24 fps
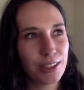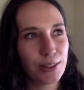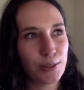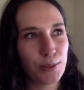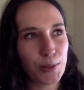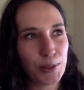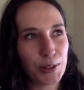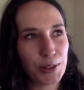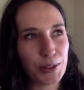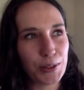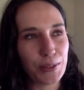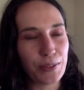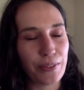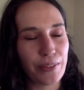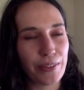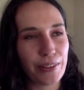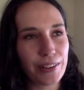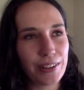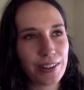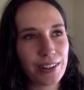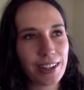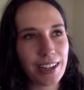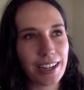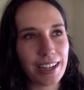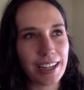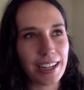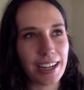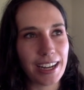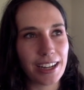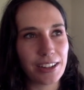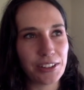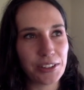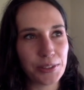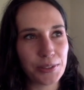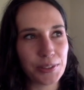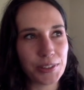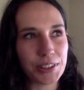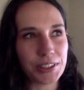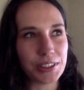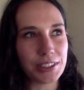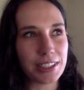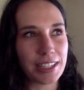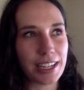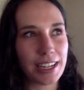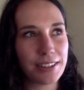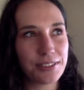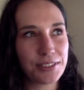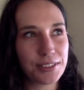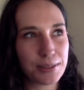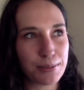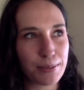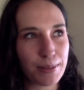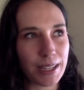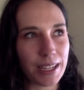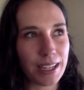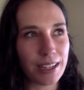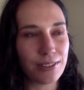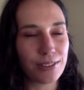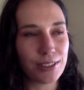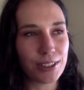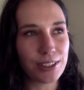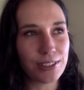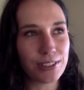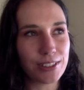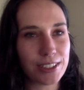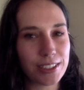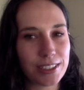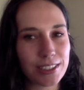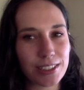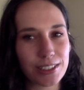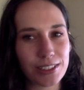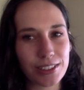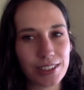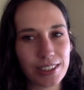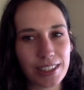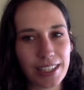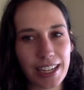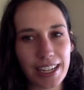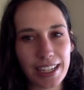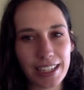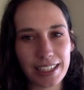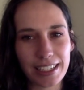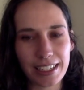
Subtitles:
what you want and how you want your life to be and what you want it to look like.